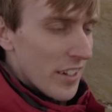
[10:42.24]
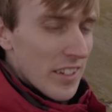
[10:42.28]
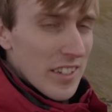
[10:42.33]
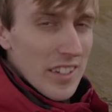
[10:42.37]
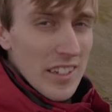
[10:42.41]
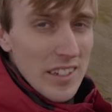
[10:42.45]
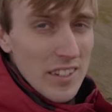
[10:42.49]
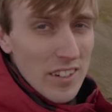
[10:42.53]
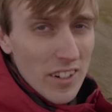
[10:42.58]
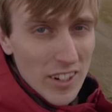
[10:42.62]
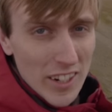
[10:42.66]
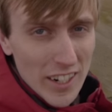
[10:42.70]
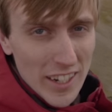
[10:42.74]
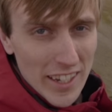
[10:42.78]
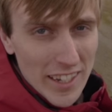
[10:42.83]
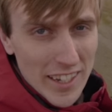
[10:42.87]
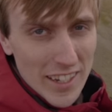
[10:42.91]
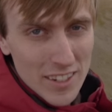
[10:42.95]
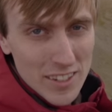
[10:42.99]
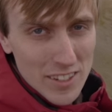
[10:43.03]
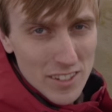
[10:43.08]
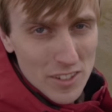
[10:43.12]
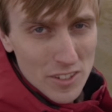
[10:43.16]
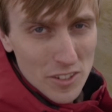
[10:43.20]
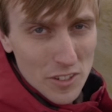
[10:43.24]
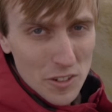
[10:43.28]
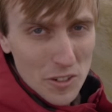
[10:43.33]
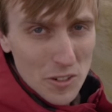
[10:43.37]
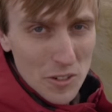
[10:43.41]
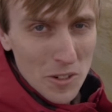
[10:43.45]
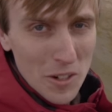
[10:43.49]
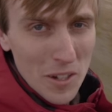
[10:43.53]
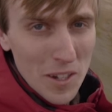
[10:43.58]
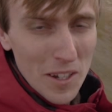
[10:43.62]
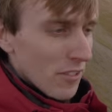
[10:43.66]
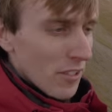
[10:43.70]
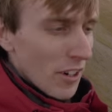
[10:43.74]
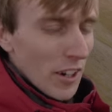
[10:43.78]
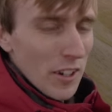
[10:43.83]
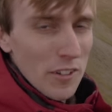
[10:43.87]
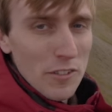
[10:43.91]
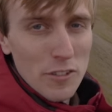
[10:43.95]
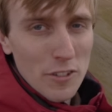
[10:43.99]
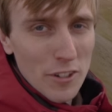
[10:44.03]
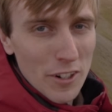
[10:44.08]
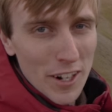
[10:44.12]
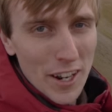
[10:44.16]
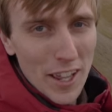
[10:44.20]
did not like it at all.
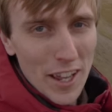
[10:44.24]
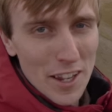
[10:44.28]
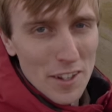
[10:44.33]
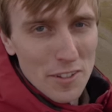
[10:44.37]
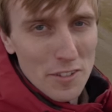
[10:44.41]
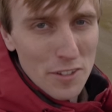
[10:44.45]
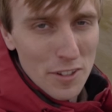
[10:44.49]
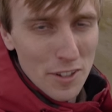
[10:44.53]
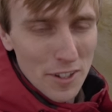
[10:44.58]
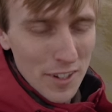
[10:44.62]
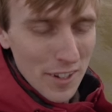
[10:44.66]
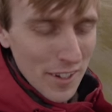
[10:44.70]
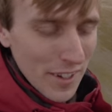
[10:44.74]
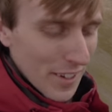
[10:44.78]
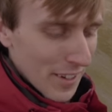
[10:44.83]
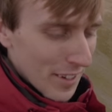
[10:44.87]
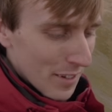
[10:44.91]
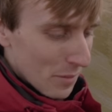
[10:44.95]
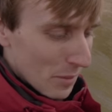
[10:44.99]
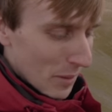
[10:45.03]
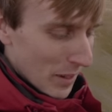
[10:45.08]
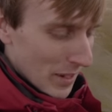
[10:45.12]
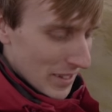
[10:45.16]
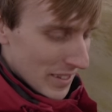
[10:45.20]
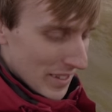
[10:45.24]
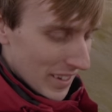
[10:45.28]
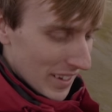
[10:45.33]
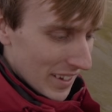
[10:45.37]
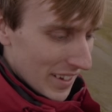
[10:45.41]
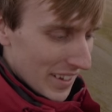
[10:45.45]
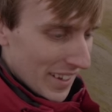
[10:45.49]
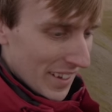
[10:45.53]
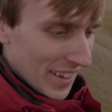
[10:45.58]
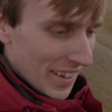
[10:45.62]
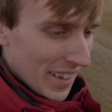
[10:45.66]
Frightened for her life, bless her.